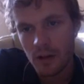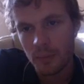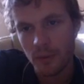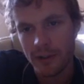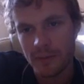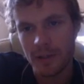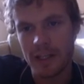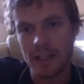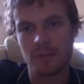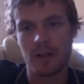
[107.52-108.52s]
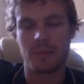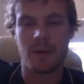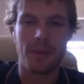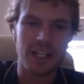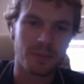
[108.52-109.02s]
a point P where my
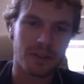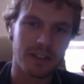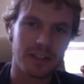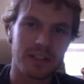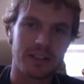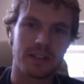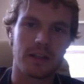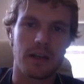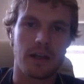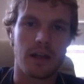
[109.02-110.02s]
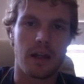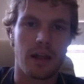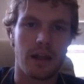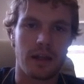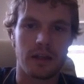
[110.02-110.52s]
maxima is,
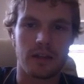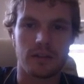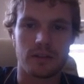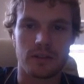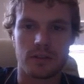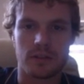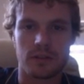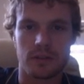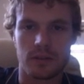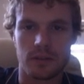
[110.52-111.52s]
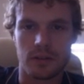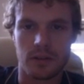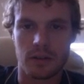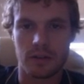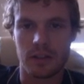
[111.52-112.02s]
and
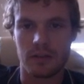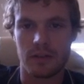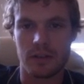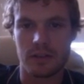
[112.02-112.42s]
I'll get rid of